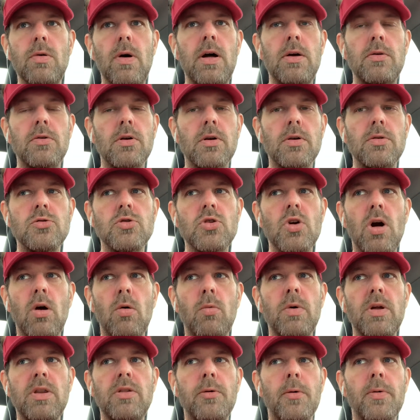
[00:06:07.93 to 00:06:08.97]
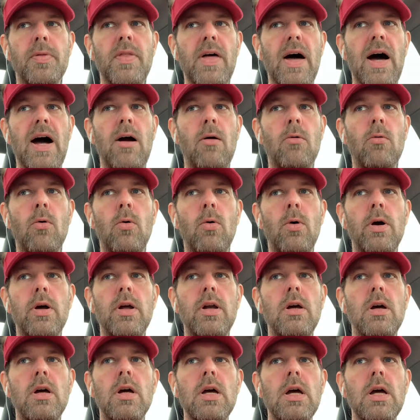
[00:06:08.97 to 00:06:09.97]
under control with your thyroid,